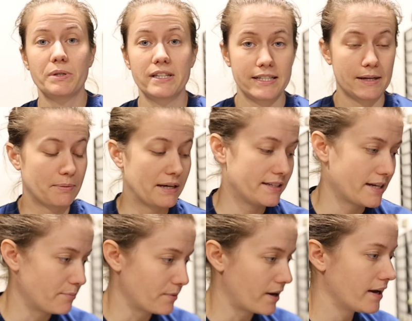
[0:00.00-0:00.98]
be the
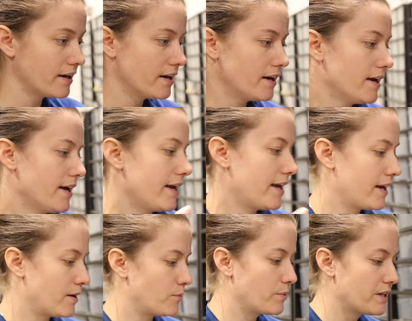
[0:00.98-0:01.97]
Depi.
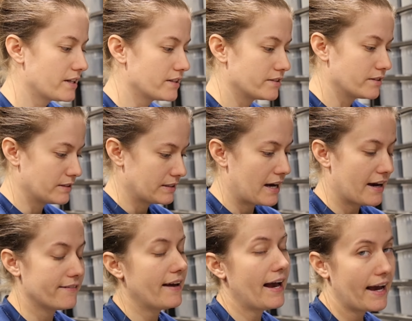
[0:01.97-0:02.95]
And
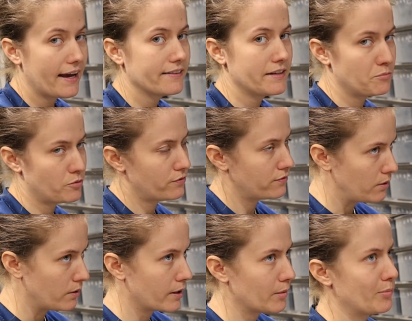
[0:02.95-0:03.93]
I've had them
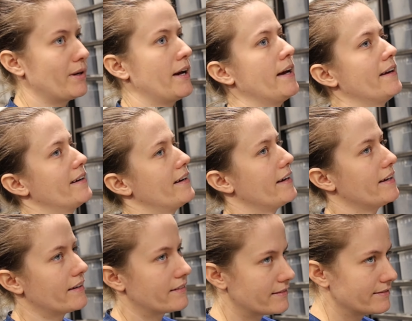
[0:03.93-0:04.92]
before, but
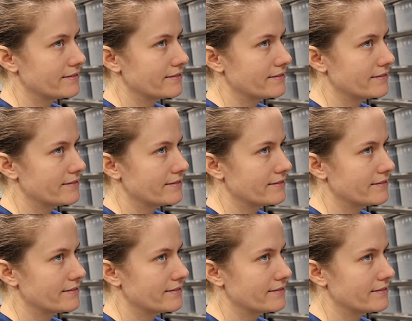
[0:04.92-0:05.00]
I